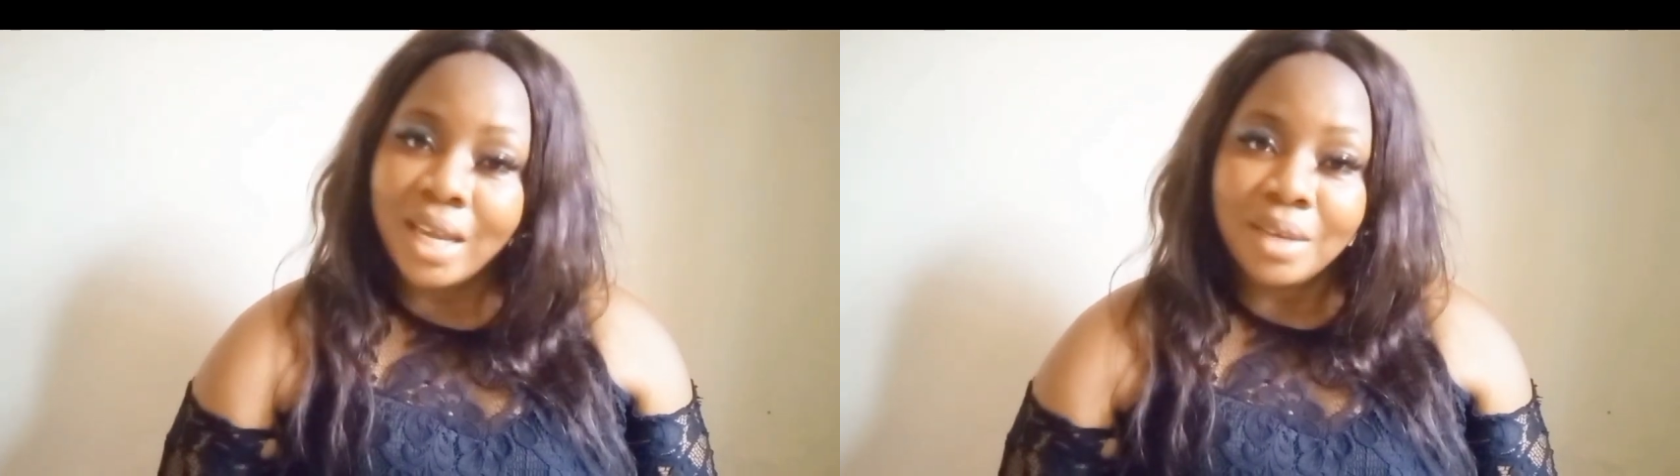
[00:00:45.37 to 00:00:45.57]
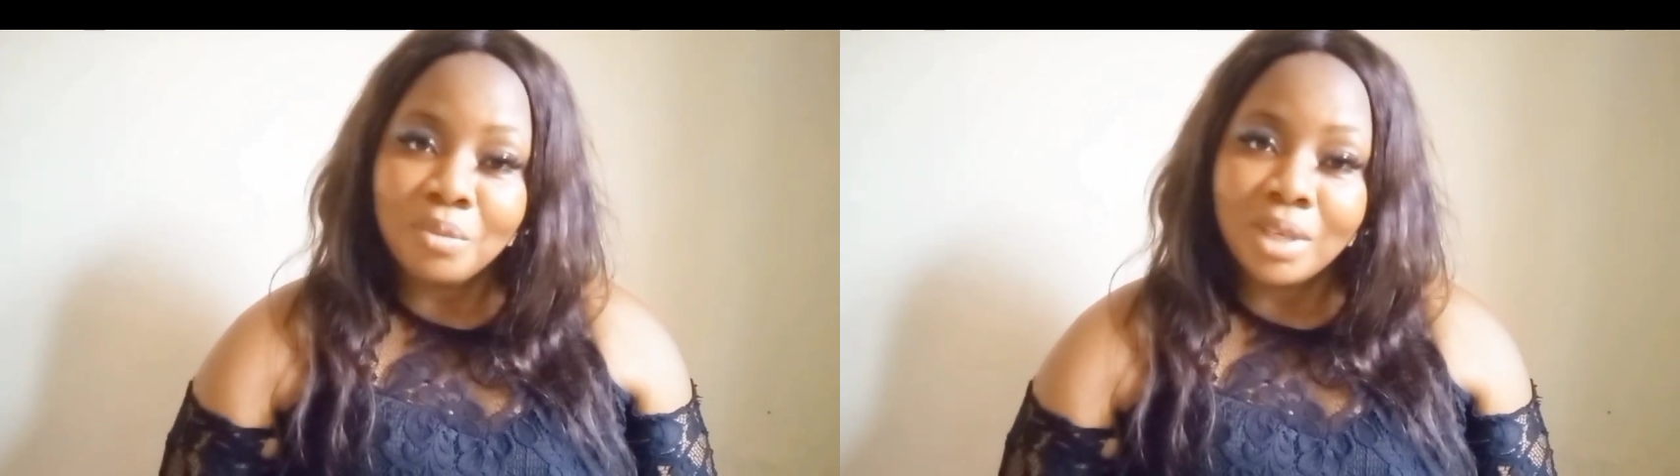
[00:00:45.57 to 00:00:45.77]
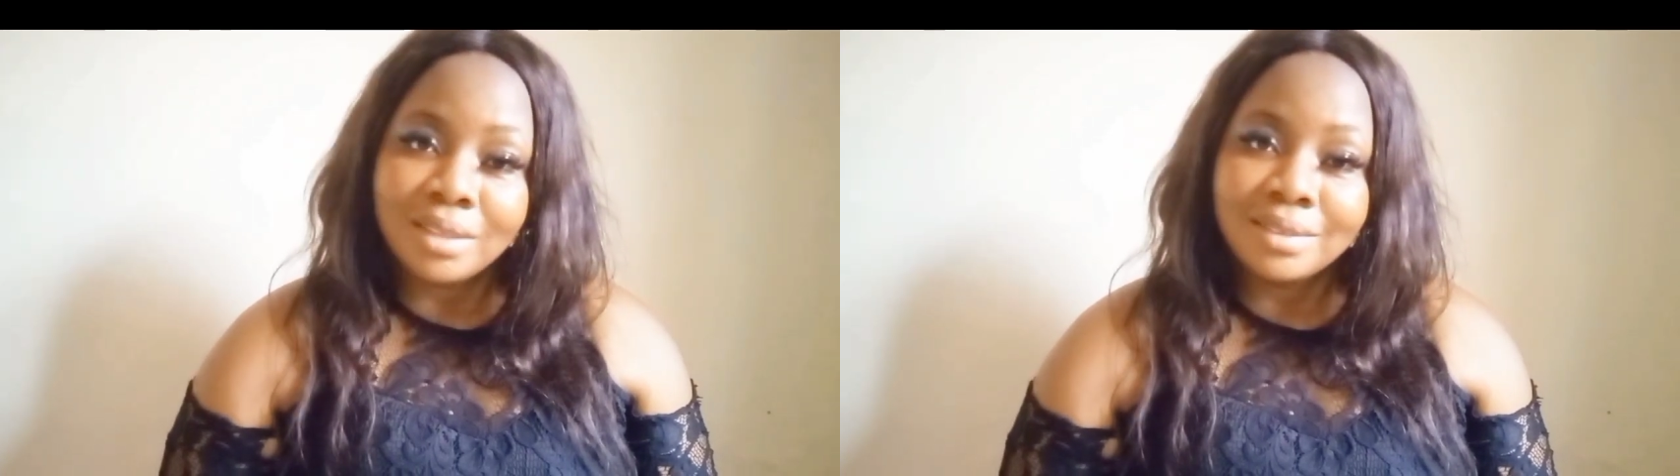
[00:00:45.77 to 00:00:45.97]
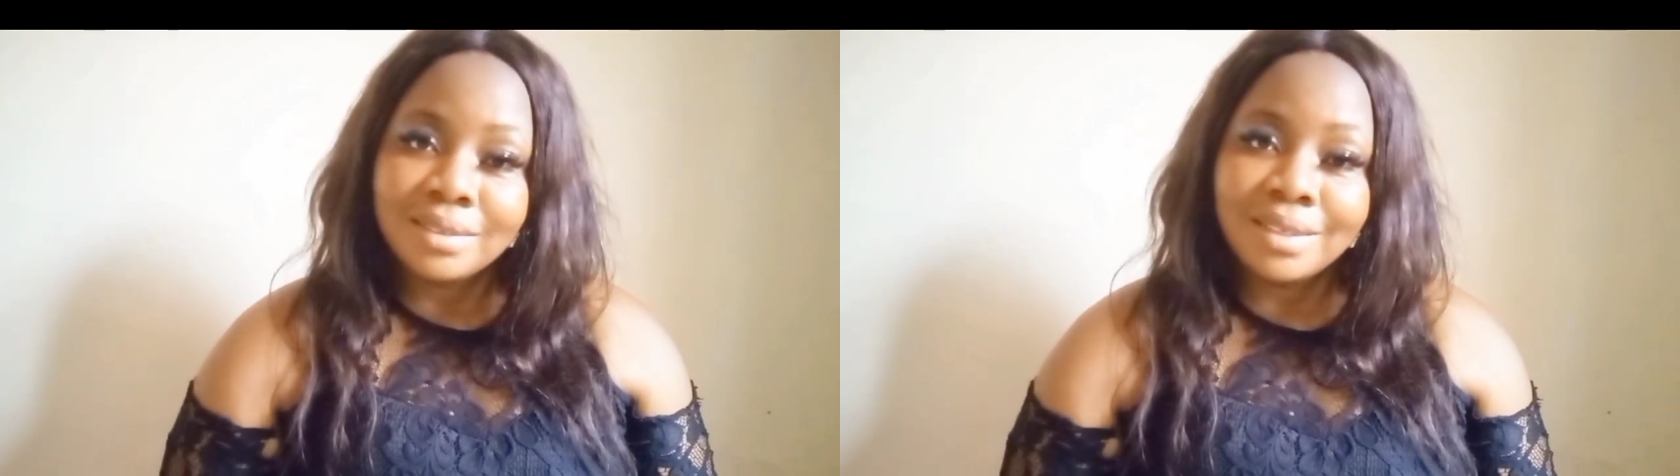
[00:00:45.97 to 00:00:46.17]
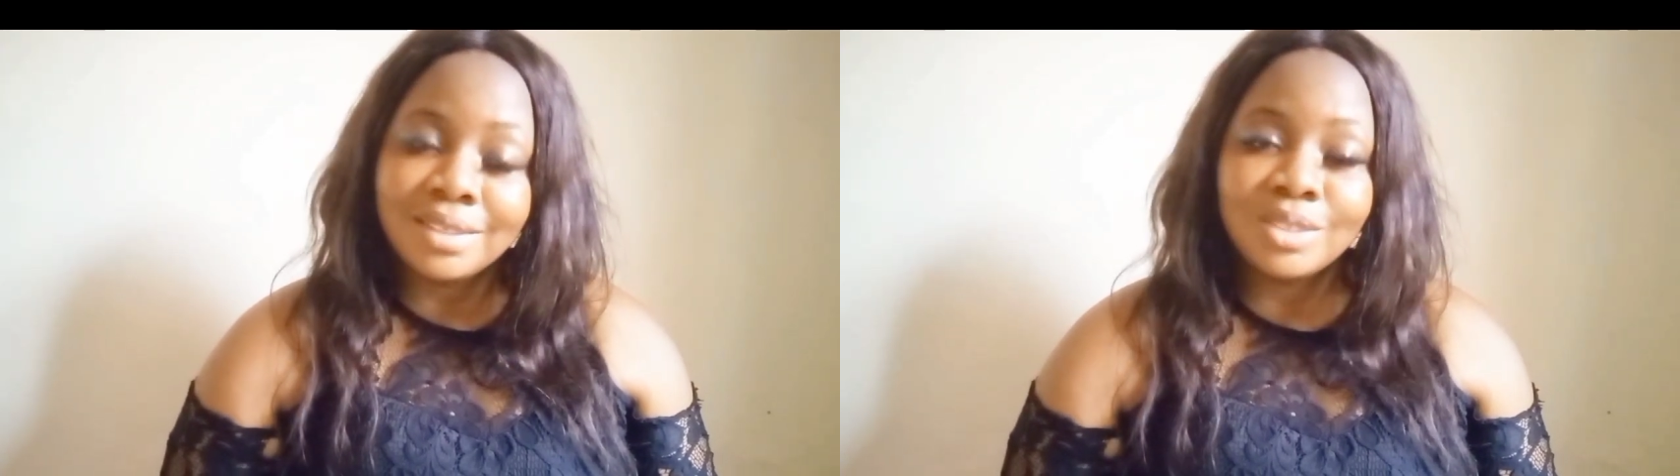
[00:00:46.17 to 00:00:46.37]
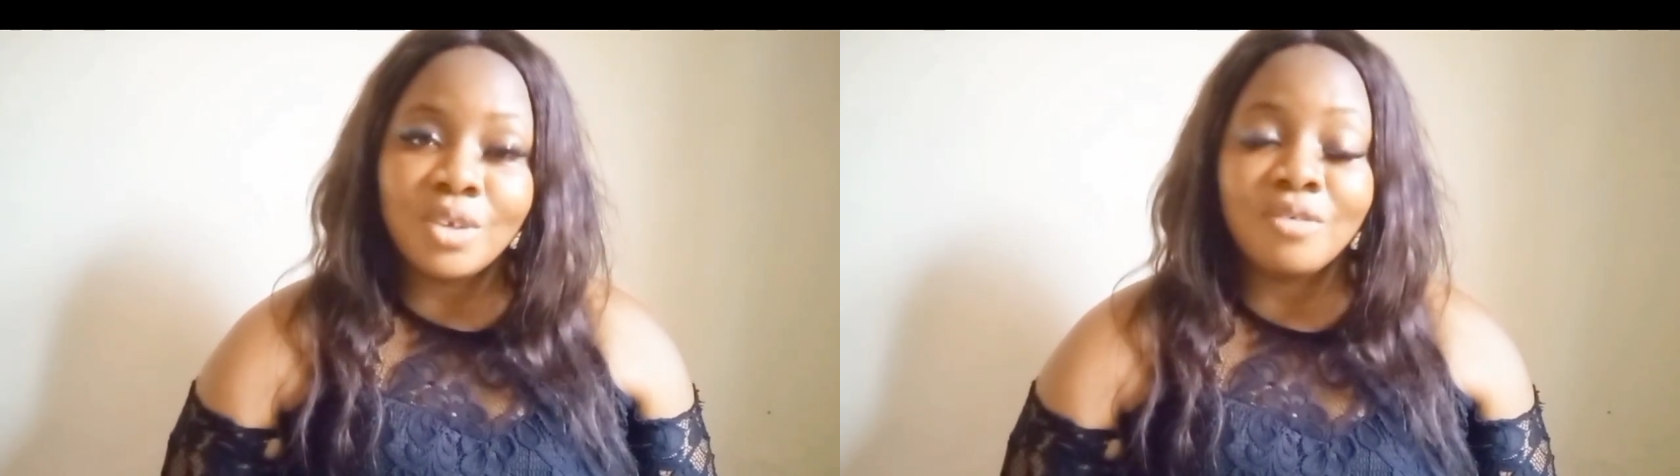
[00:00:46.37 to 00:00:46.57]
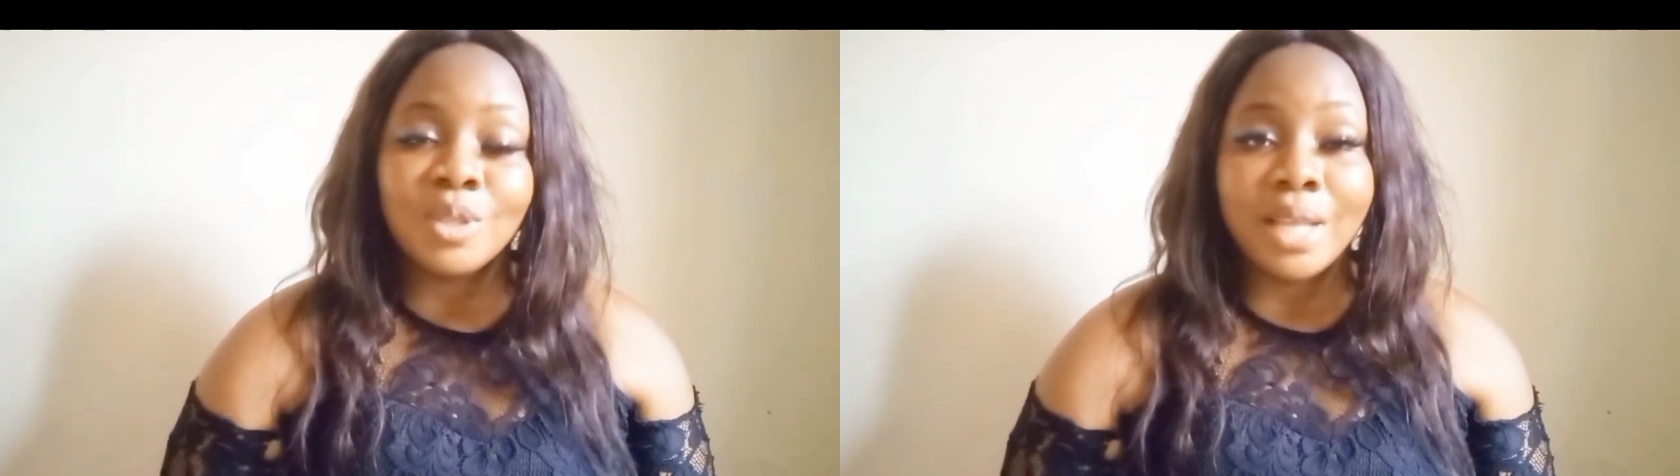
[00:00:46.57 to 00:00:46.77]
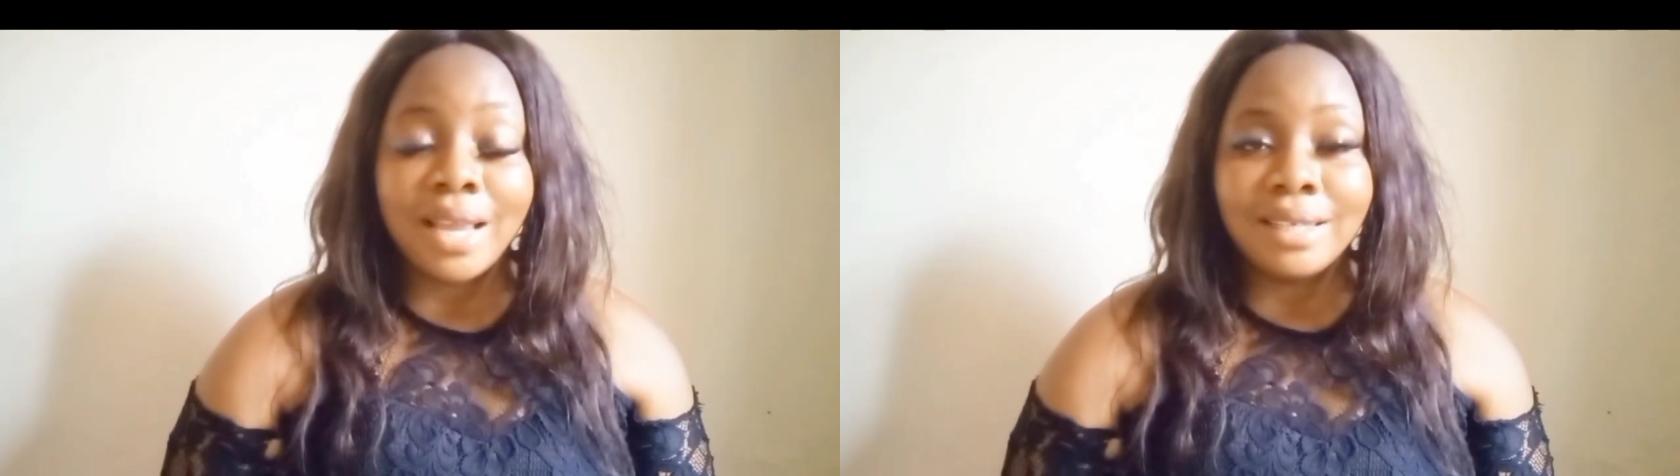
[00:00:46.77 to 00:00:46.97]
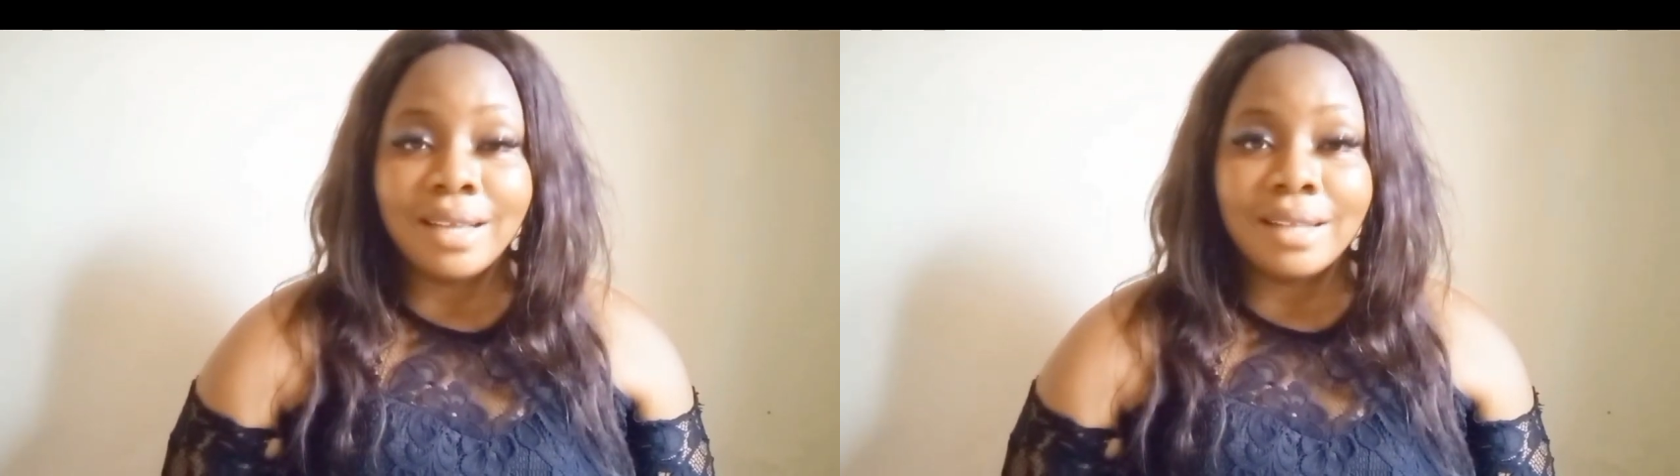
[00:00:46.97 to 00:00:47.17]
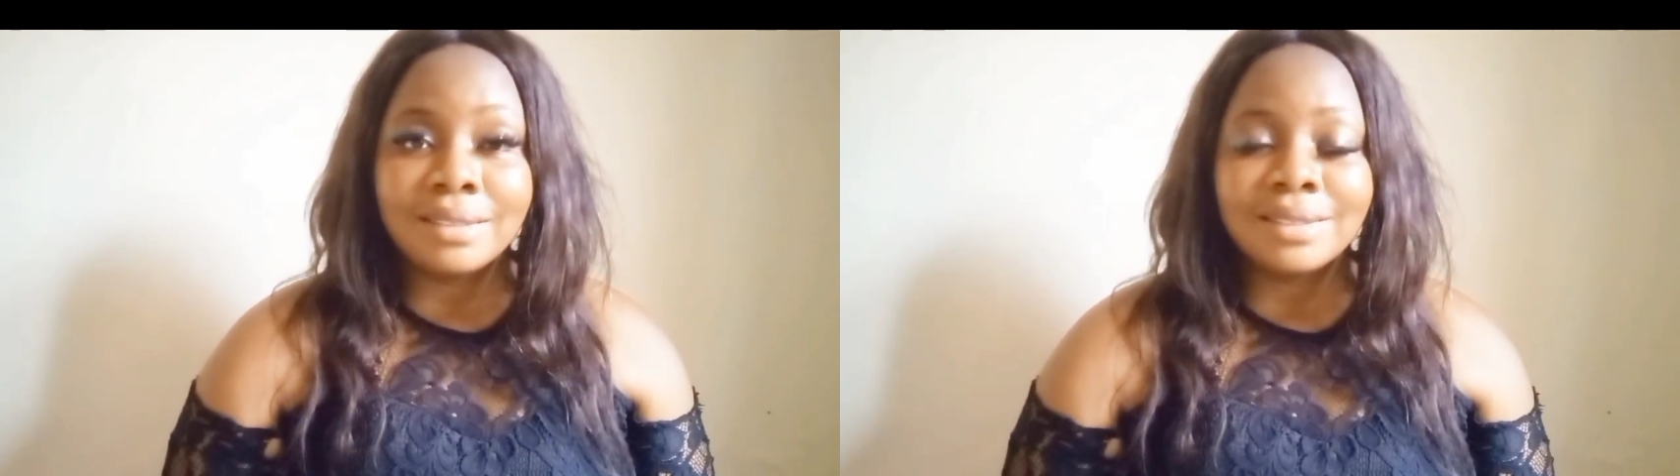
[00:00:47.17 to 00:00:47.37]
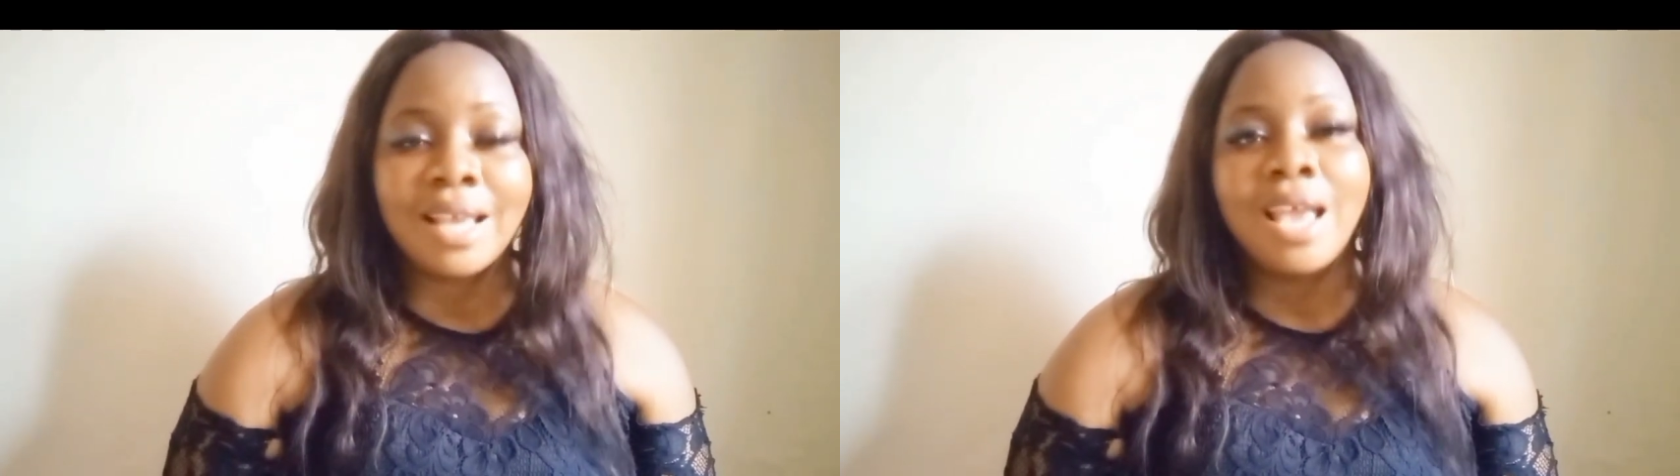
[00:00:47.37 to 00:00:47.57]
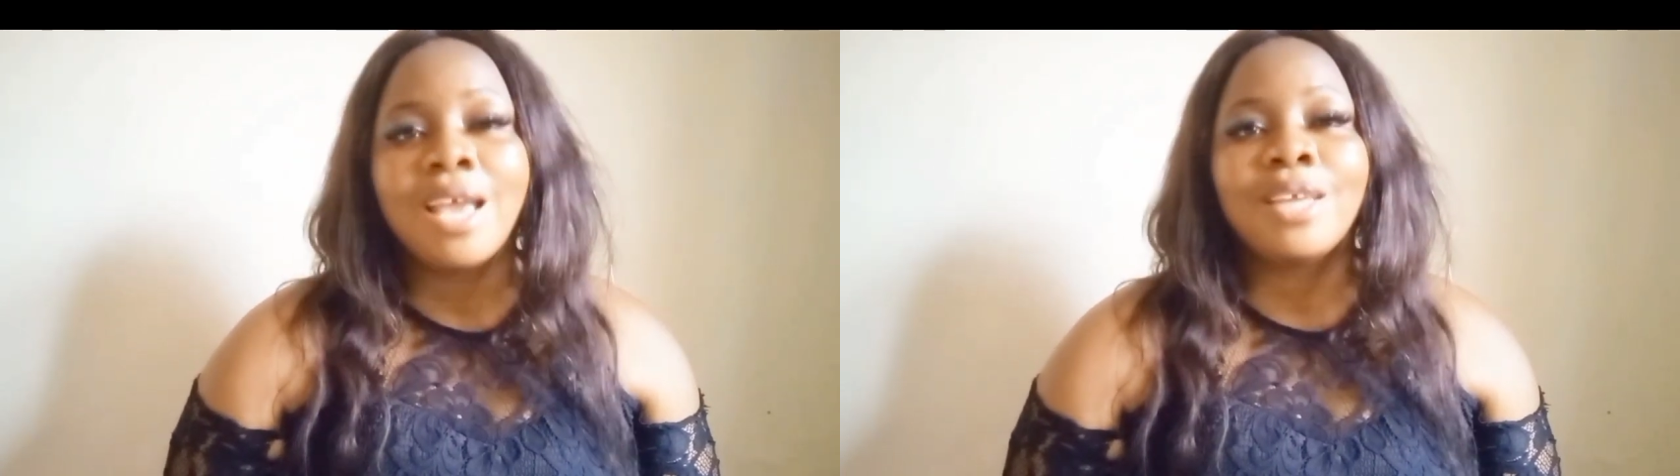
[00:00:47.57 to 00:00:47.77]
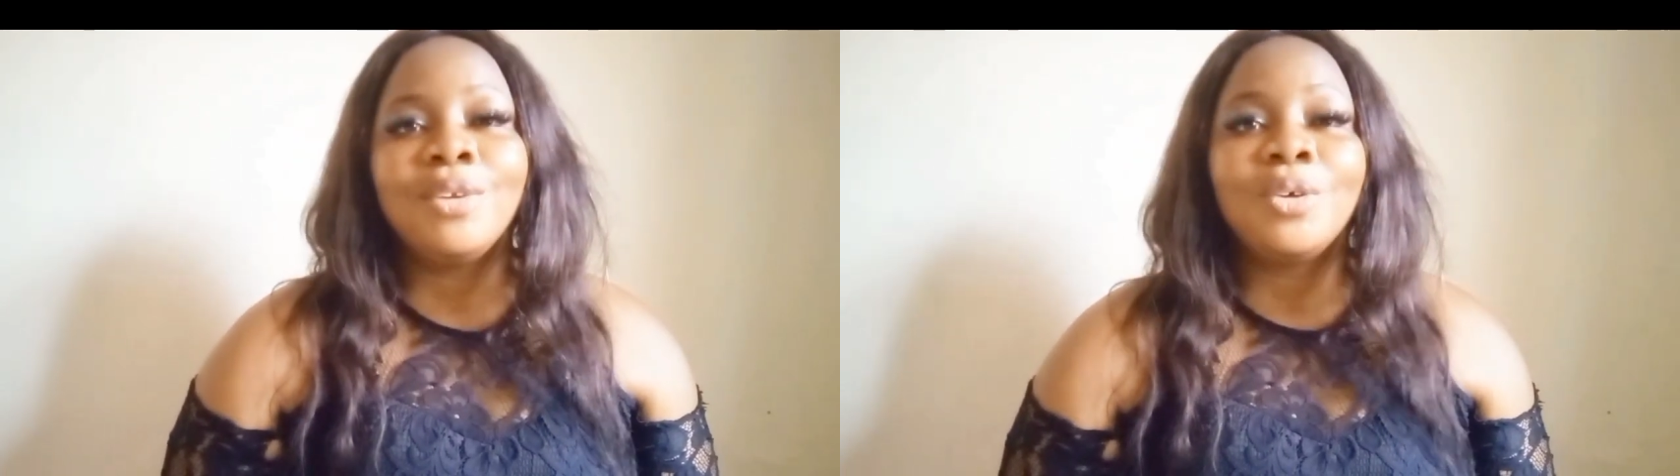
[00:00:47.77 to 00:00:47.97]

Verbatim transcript: Amen. So if you like that,